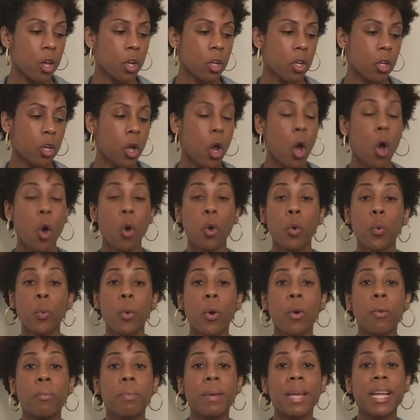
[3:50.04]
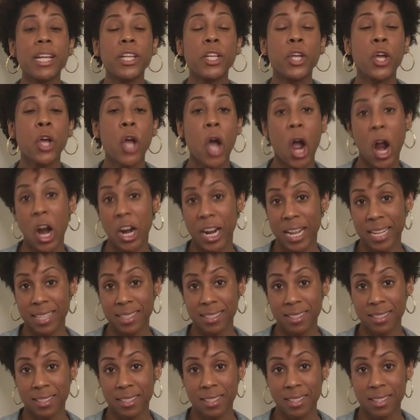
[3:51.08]
Kokoro Beet
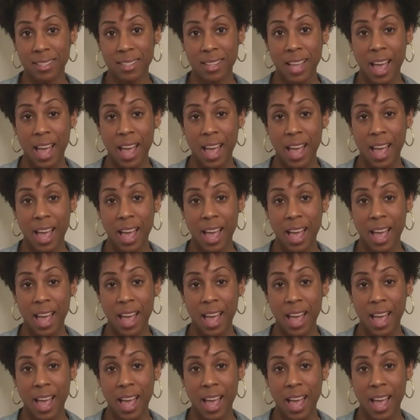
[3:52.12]
Gardens.